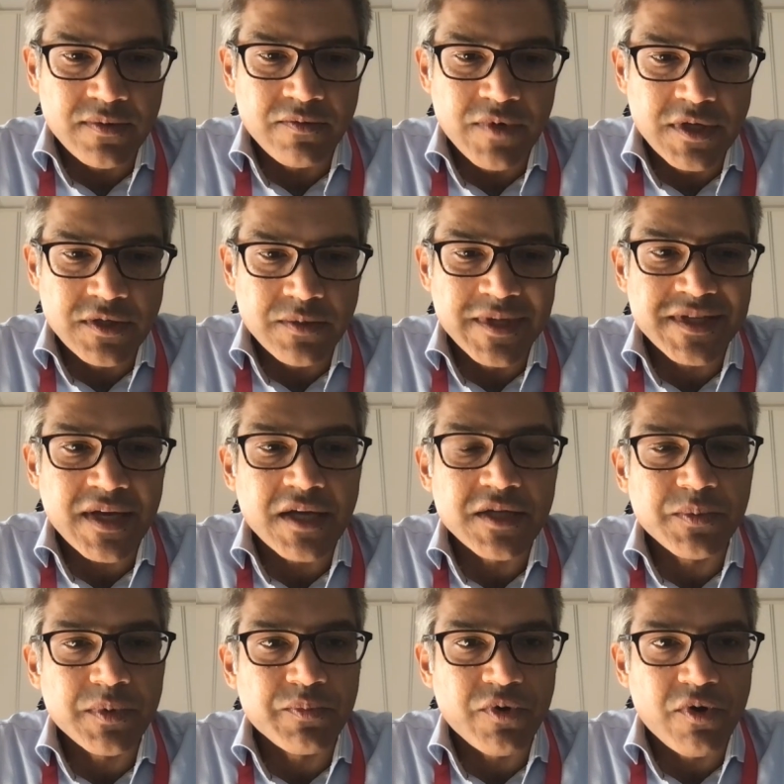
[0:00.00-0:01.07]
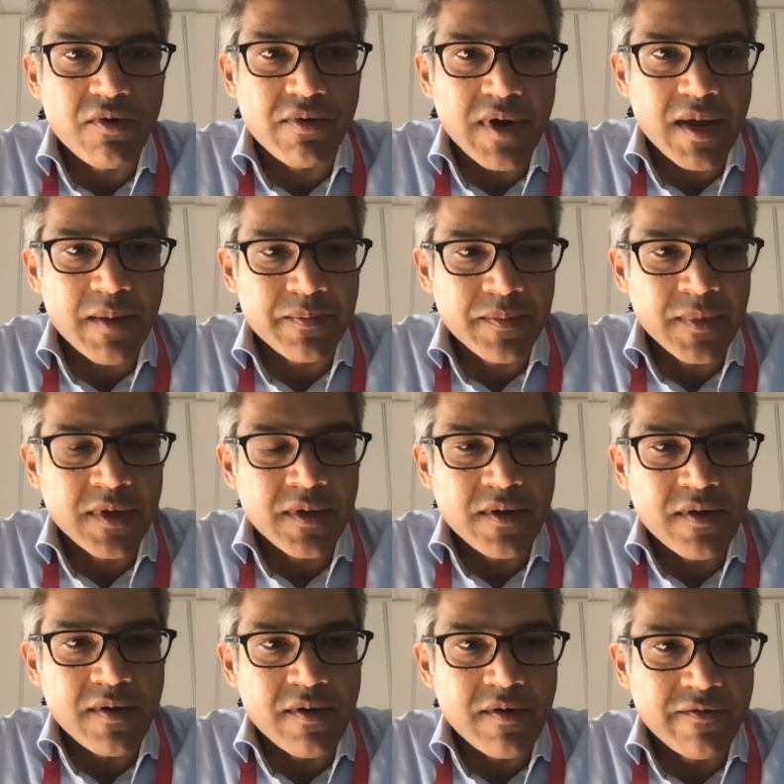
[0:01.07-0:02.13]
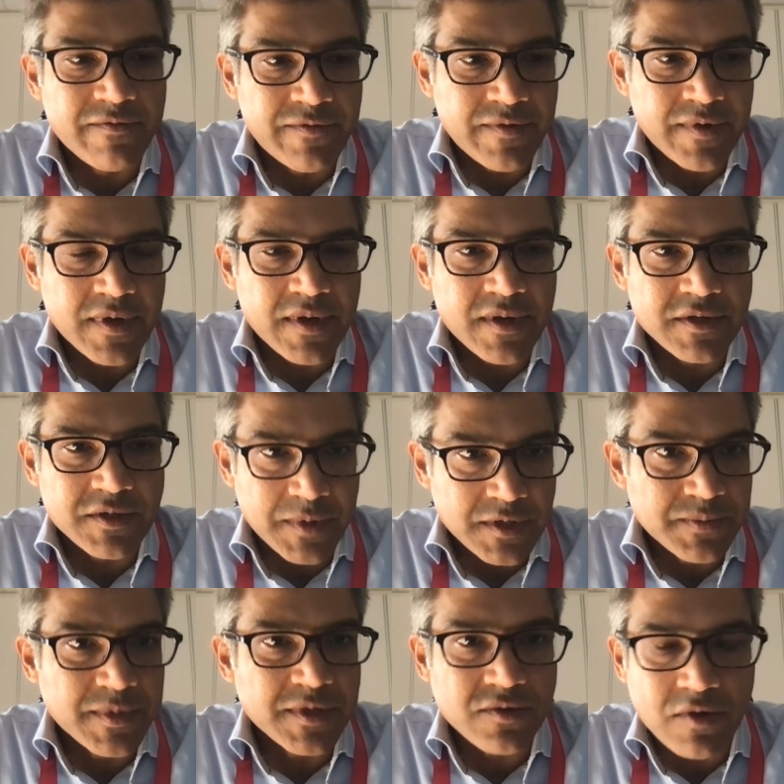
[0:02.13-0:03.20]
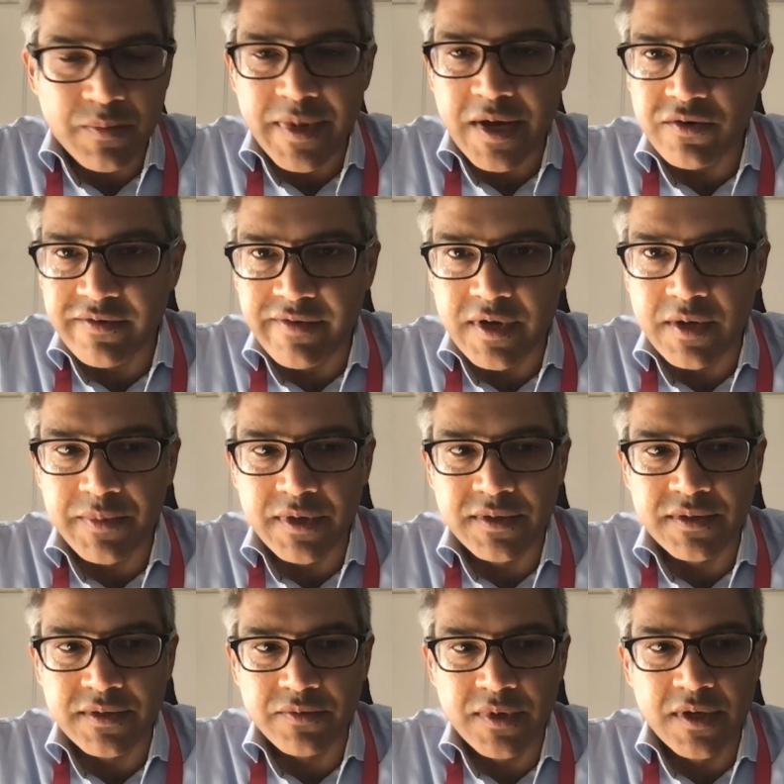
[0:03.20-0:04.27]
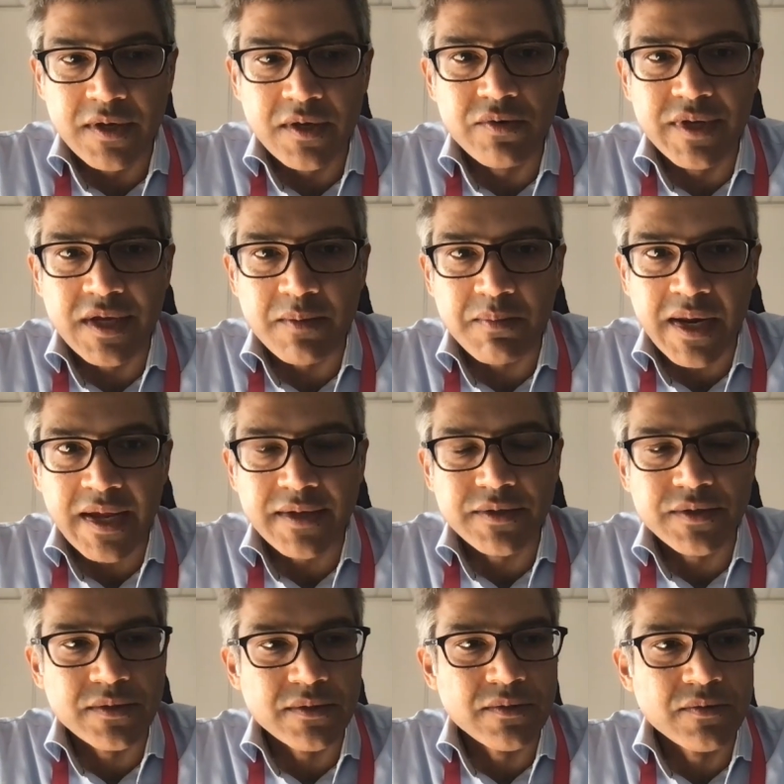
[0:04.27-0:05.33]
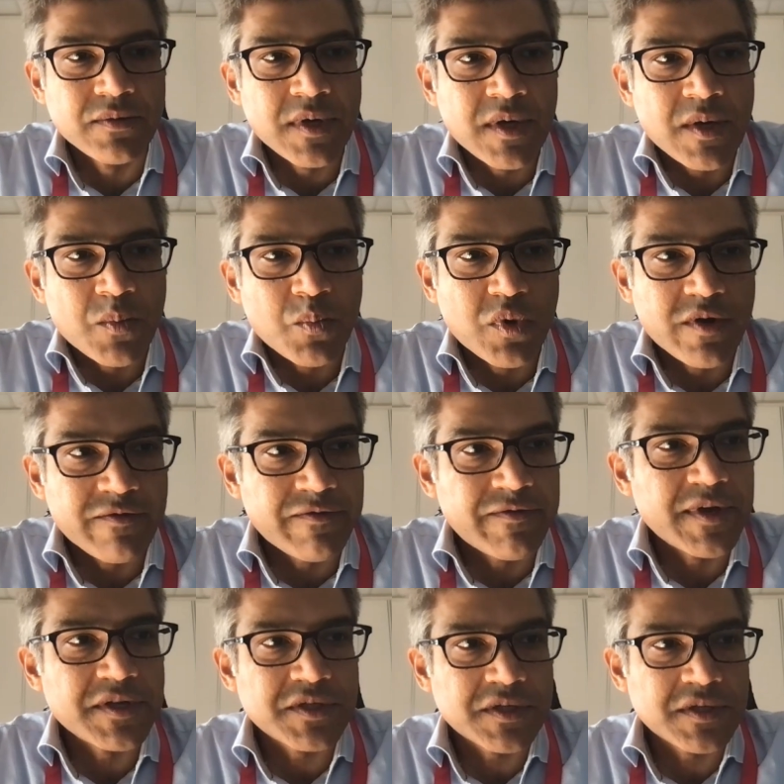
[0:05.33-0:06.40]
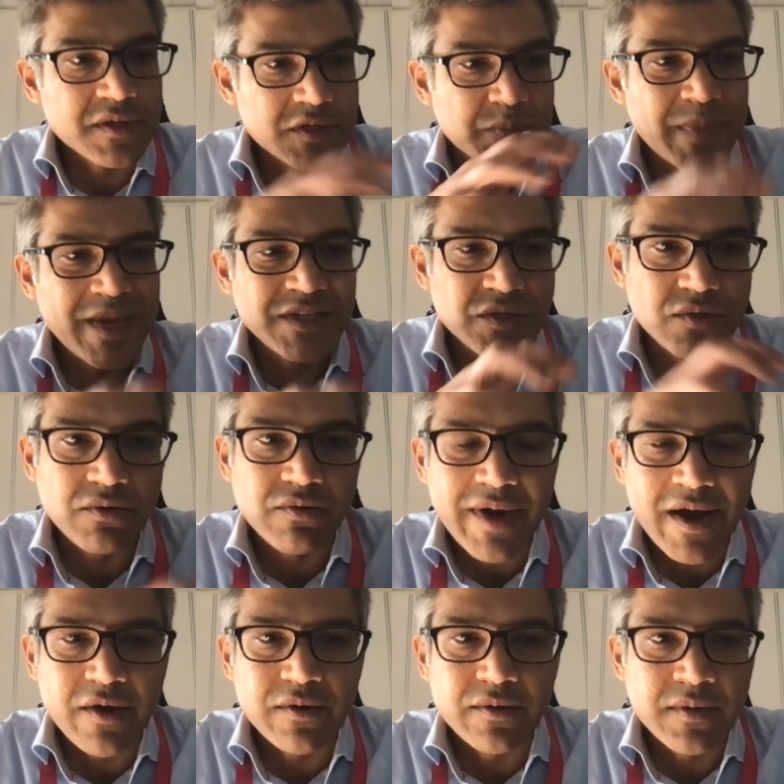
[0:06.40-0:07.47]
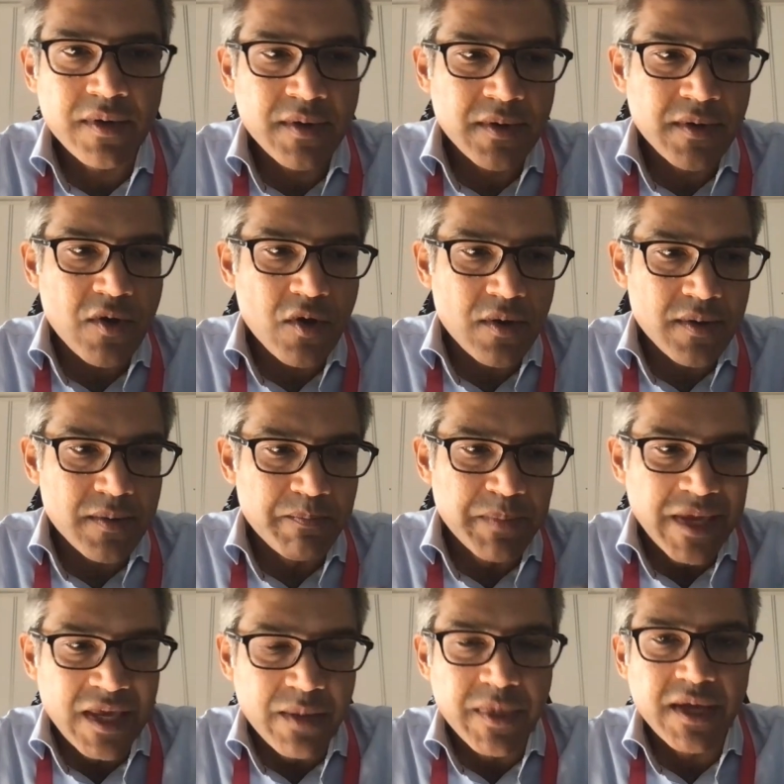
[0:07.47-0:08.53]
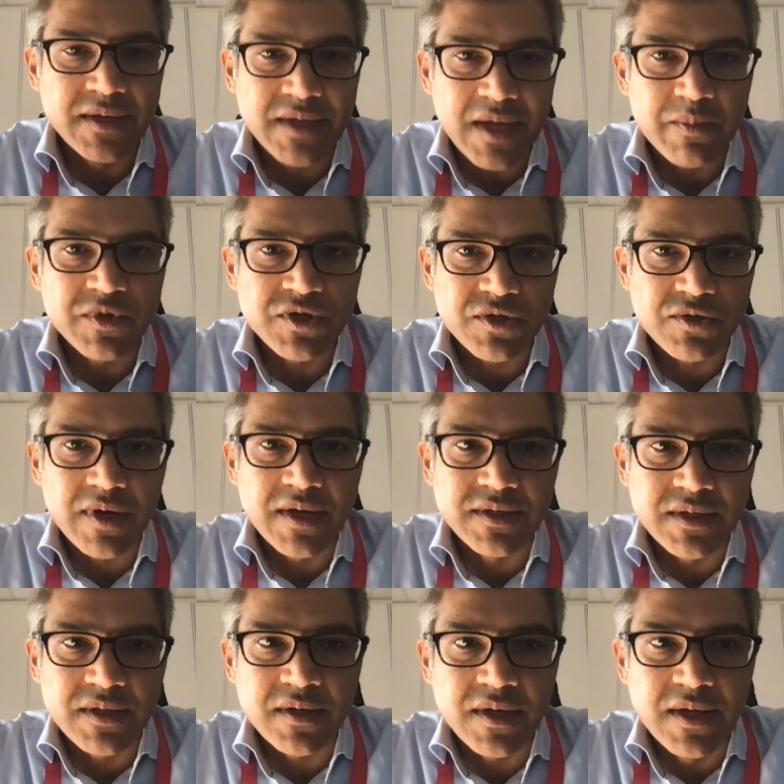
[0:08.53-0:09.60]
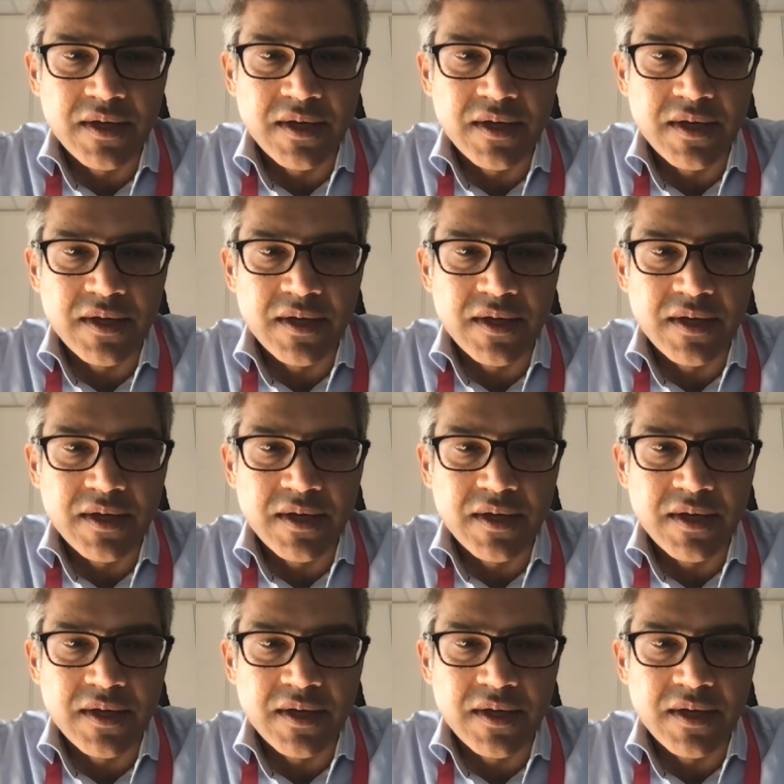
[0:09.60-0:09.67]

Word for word: reasonably sizable program of space-based solar power development, including a plan to put a first space-to-ground beaming demonstrator